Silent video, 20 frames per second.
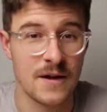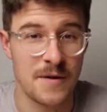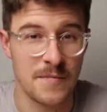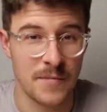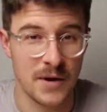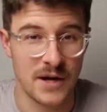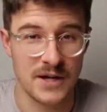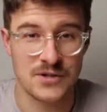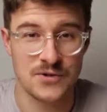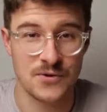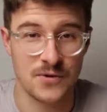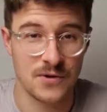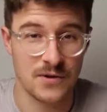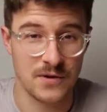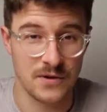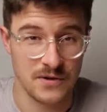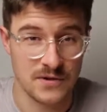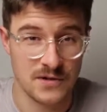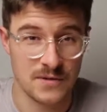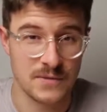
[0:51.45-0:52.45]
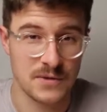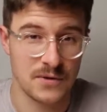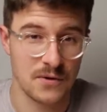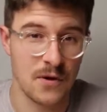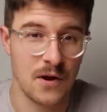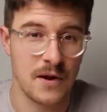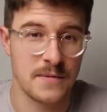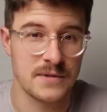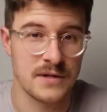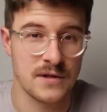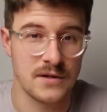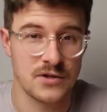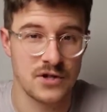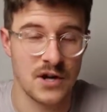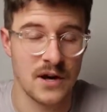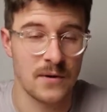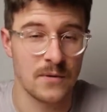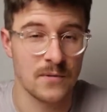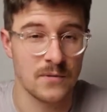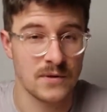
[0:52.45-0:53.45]
make sure you subscribe to the
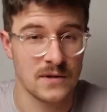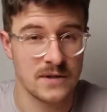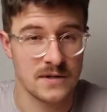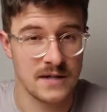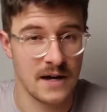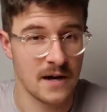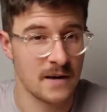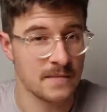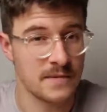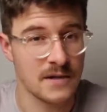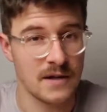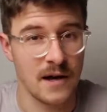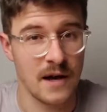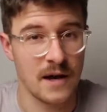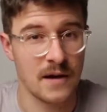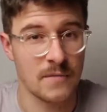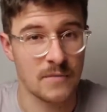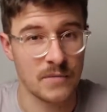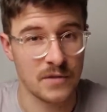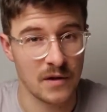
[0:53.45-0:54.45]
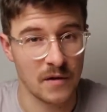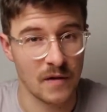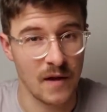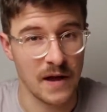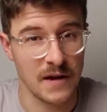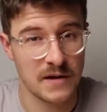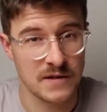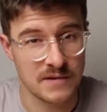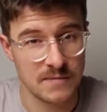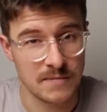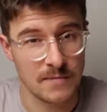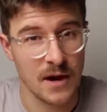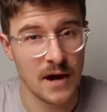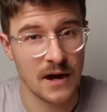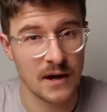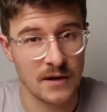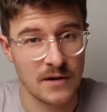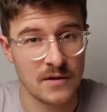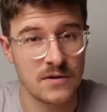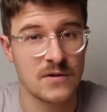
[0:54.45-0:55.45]
channel to stay up to date with the latest
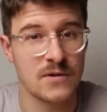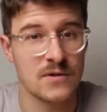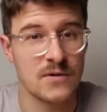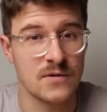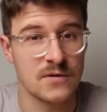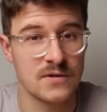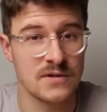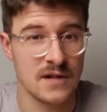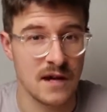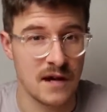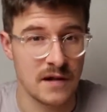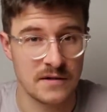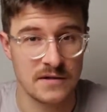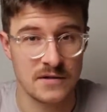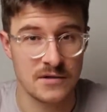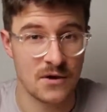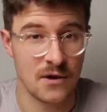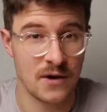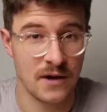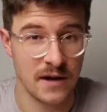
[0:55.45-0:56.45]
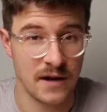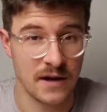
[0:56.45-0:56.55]
market news and stock